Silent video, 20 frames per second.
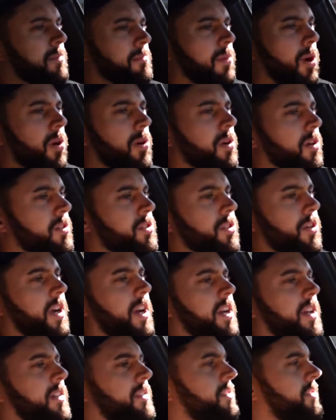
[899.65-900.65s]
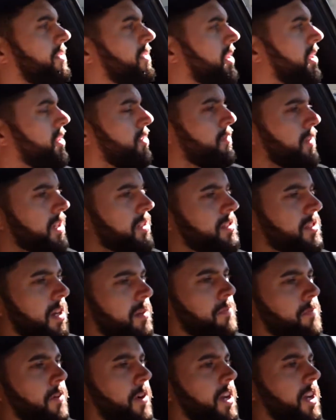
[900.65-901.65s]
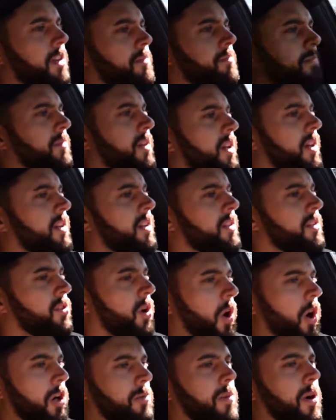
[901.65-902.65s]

motor, trans, rear subframe, dog